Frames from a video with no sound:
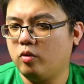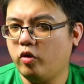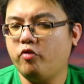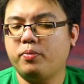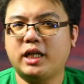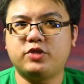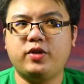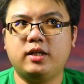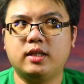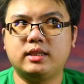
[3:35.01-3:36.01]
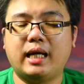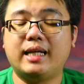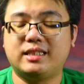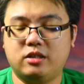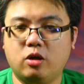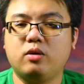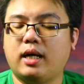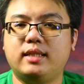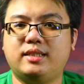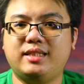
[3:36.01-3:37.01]
With price figures, as long
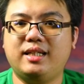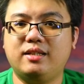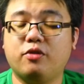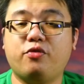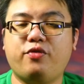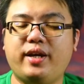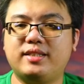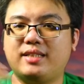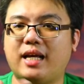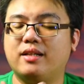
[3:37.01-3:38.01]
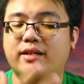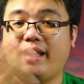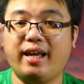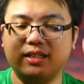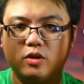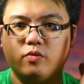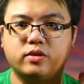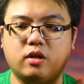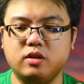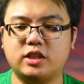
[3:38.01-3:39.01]
as I see the face and the head
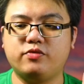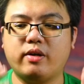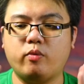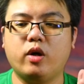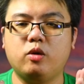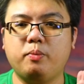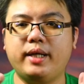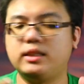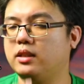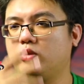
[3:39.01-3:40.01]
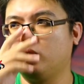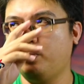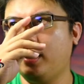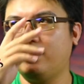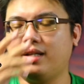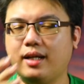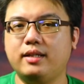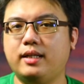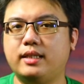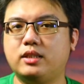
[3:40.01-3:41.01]
overall is very well made, to me that
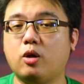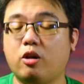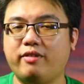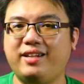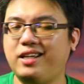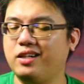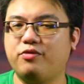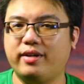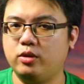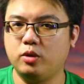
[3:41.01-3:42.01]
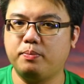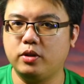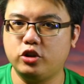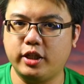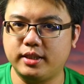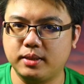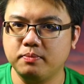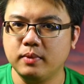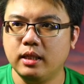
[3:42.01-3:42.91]
is already a very good purchase.